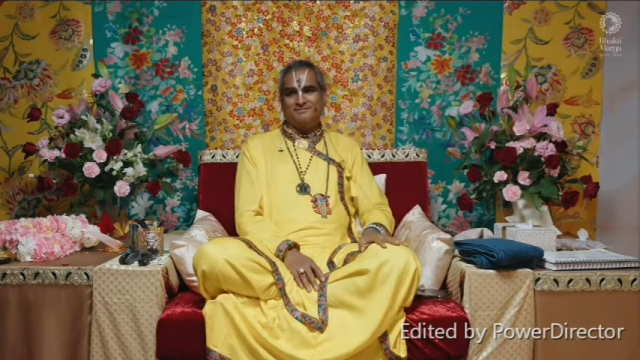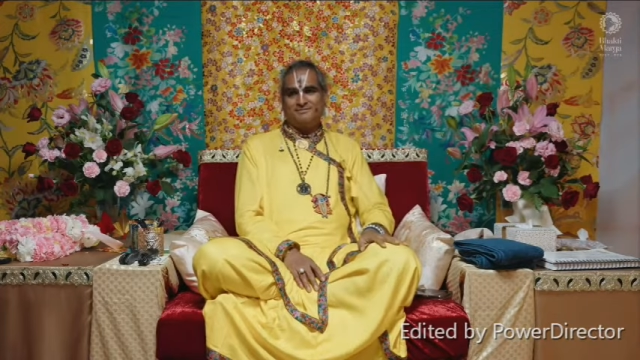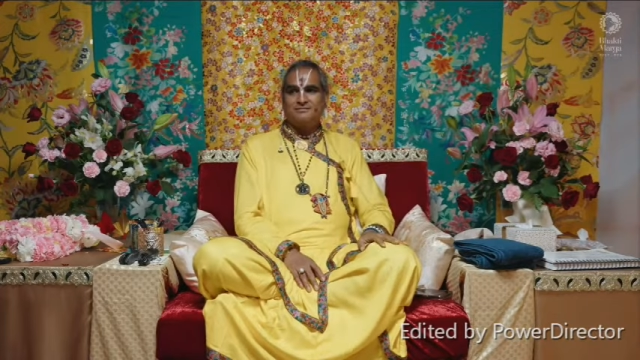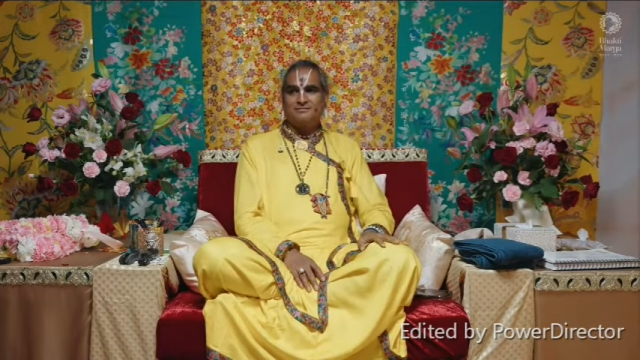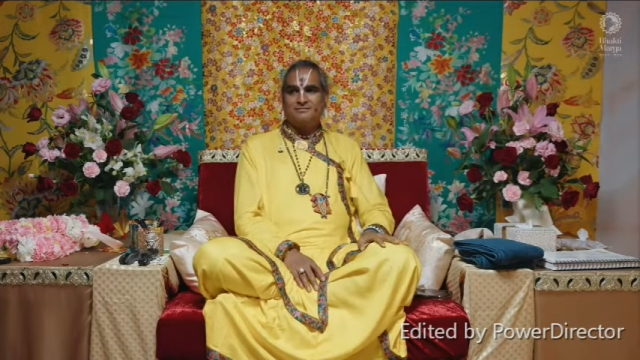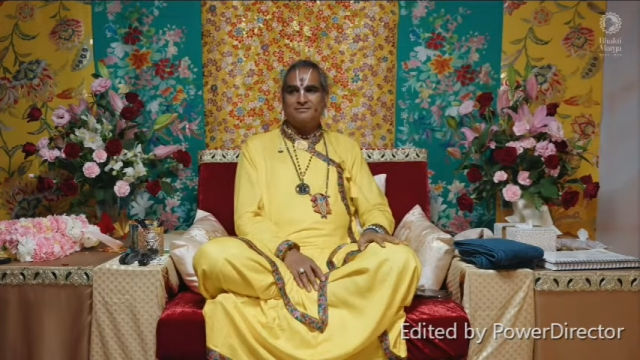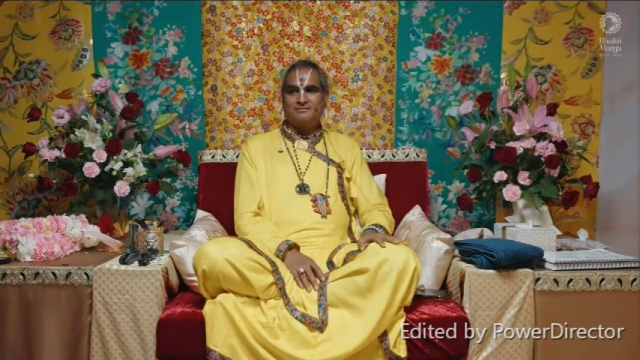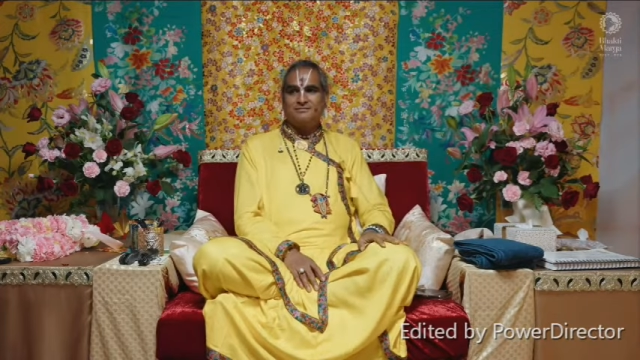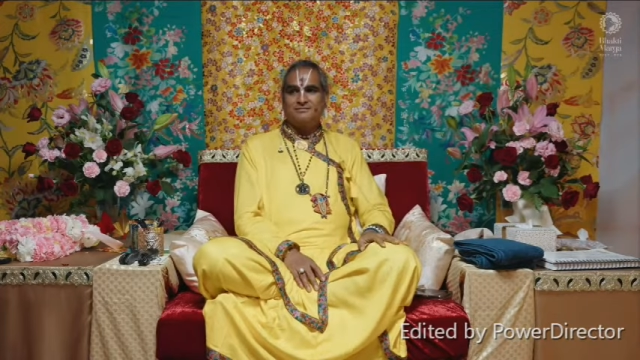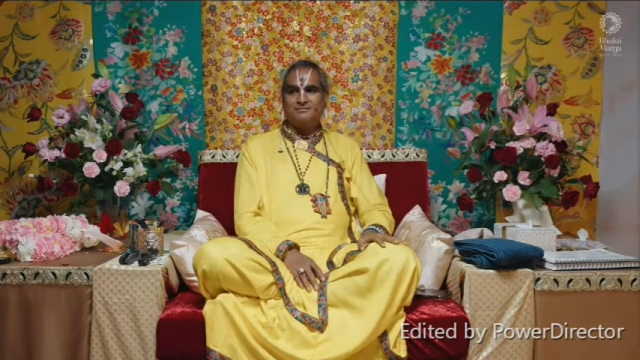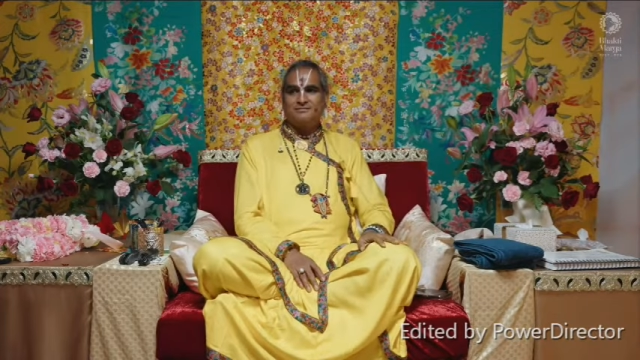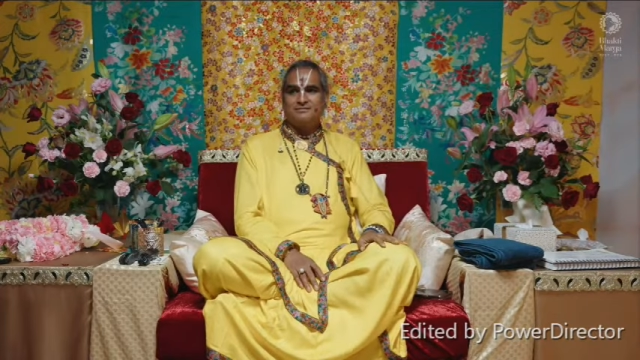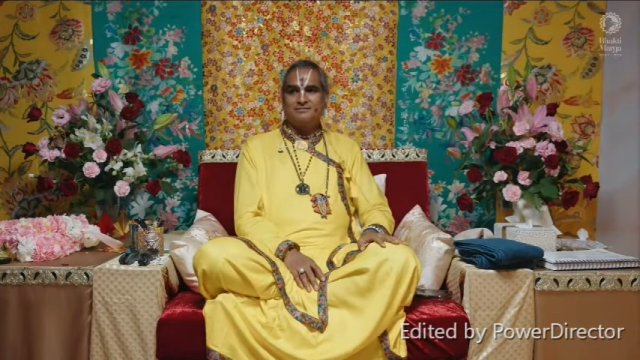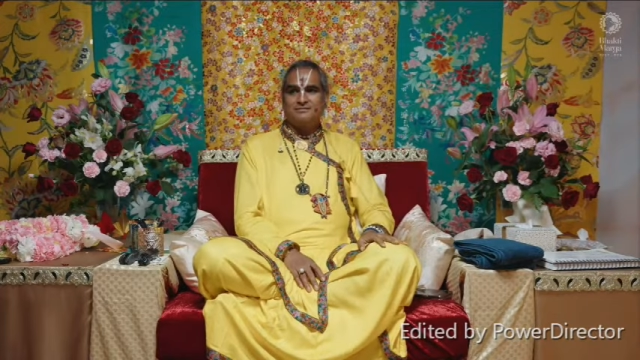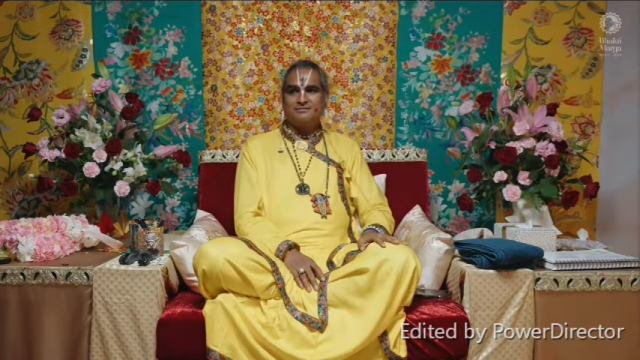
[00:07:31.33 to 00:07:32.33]

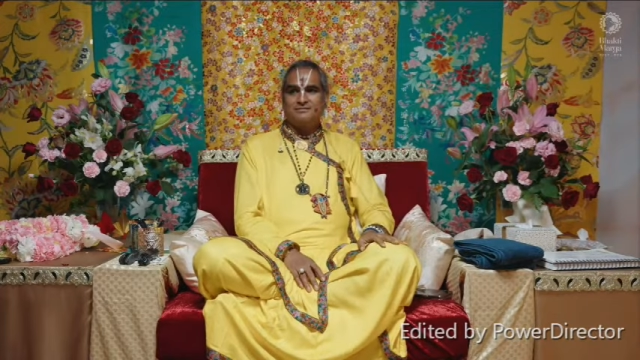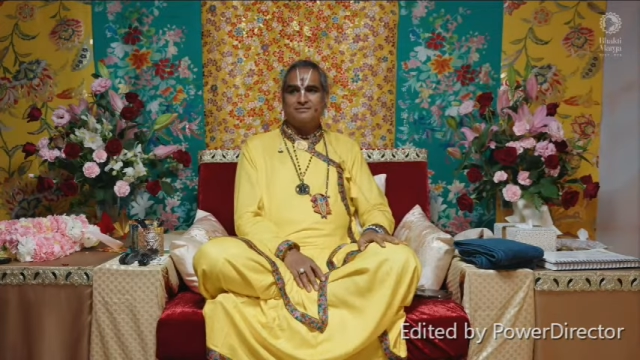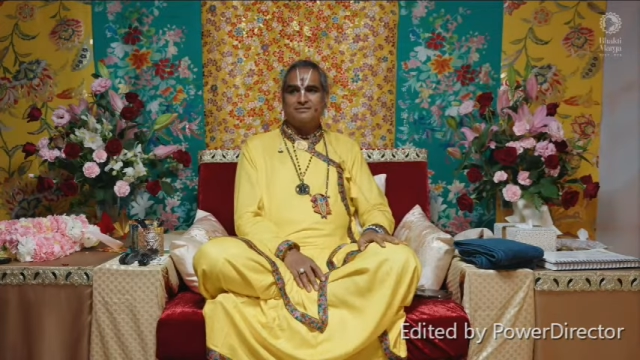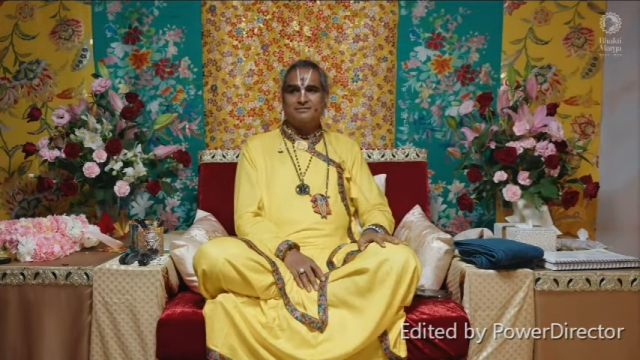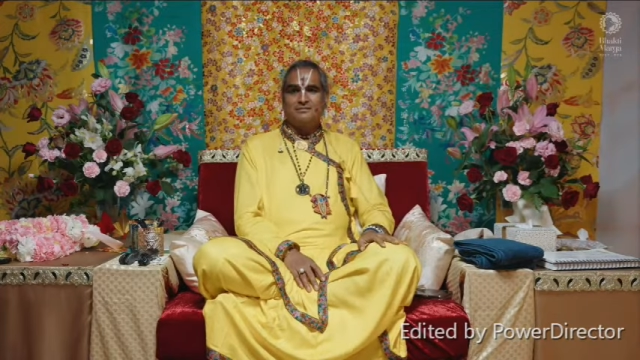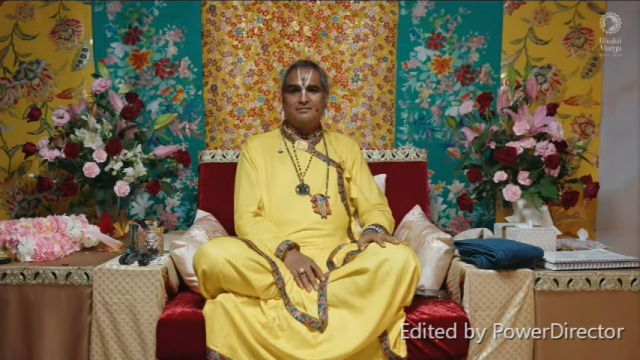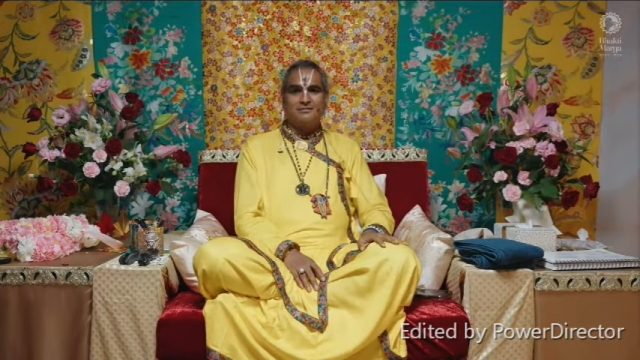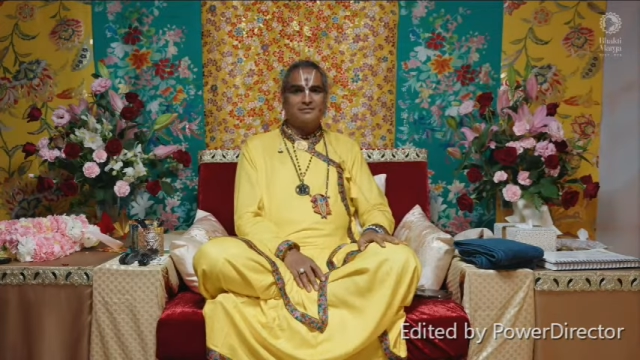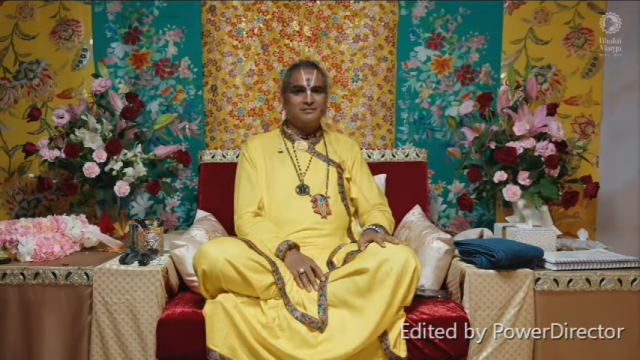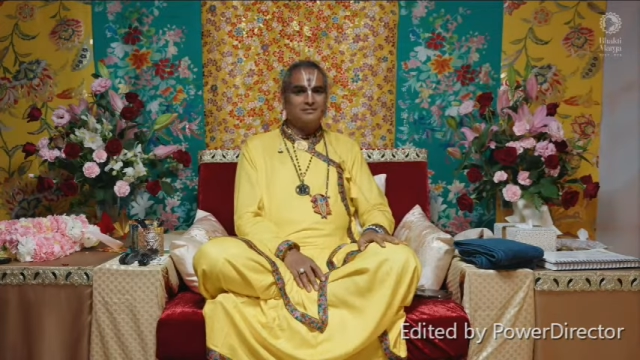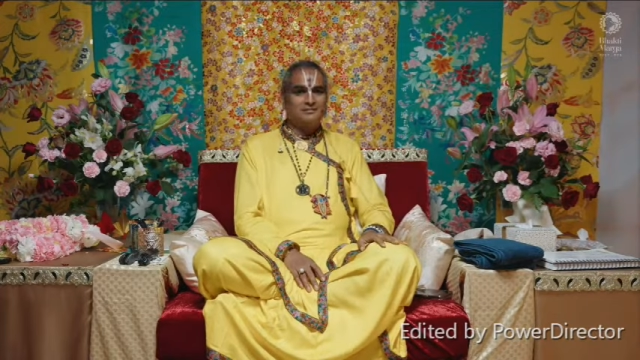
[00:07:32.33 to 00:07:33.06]
No one is speaking in this clip.